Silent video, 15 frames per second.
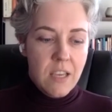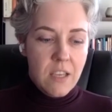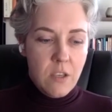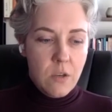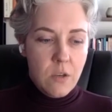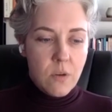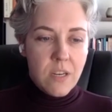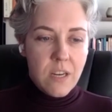
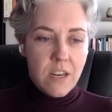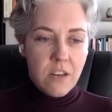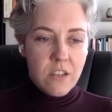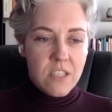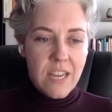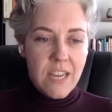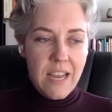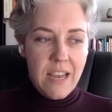you can
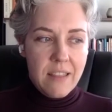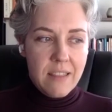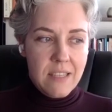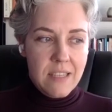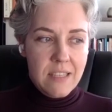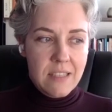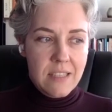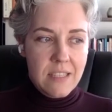understand
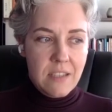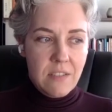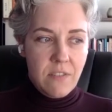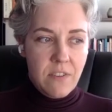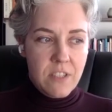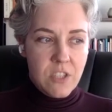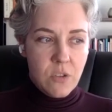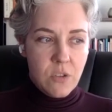the the
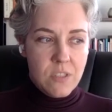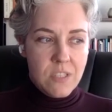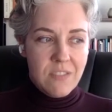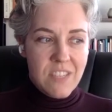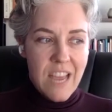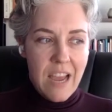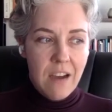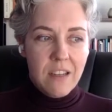different sorts of
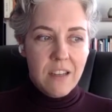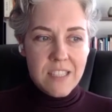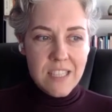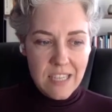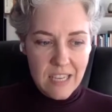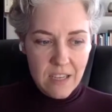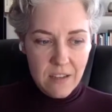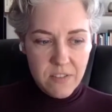talents
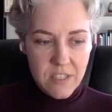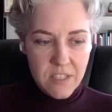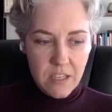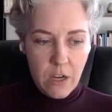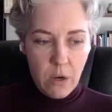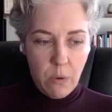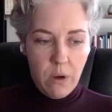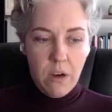and gifts that
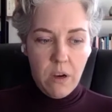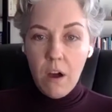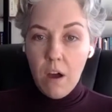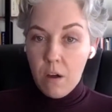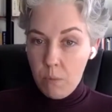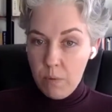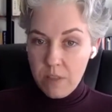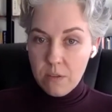go
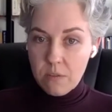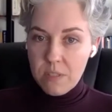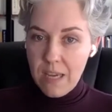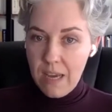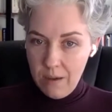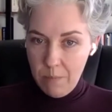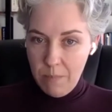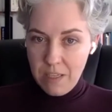along with those
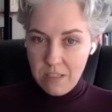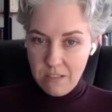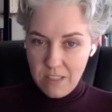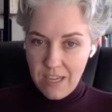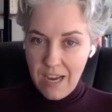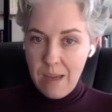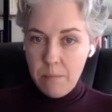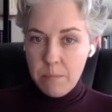elemental
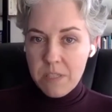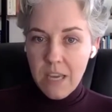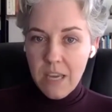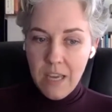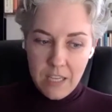types.